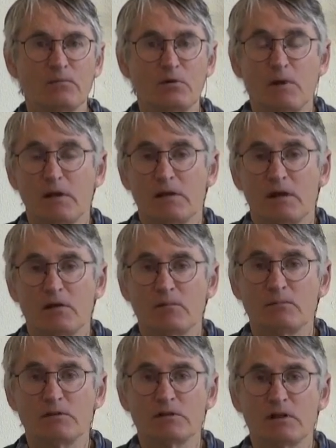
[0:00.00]
you might tell them.
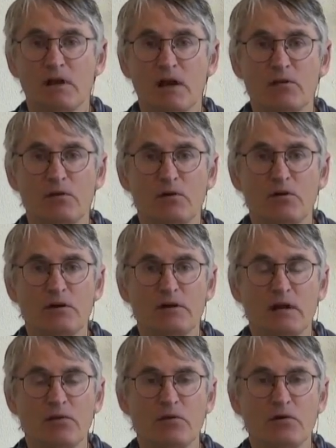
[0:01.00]
It's at 9:30,
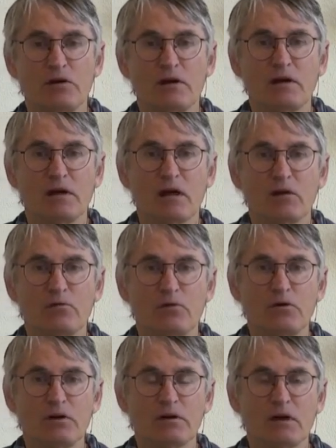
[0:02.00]
10:30
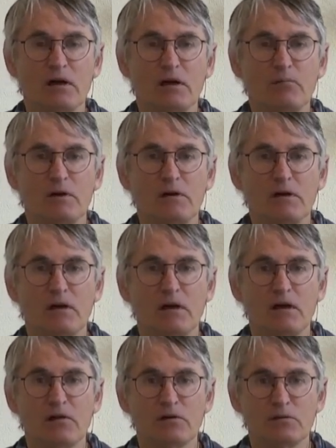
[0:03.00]
California time, and
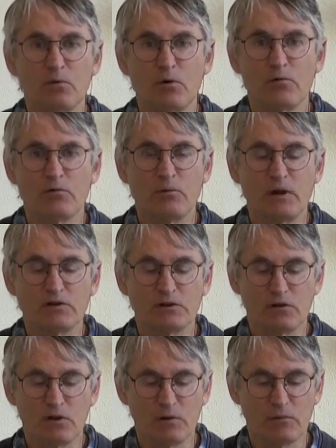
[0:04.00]
there's more
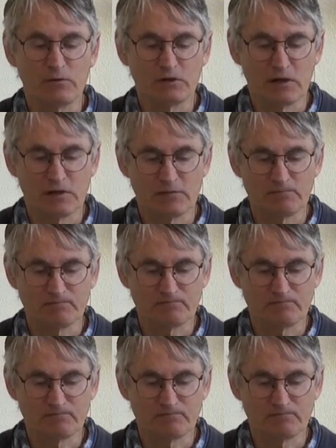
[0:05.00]
information on the website.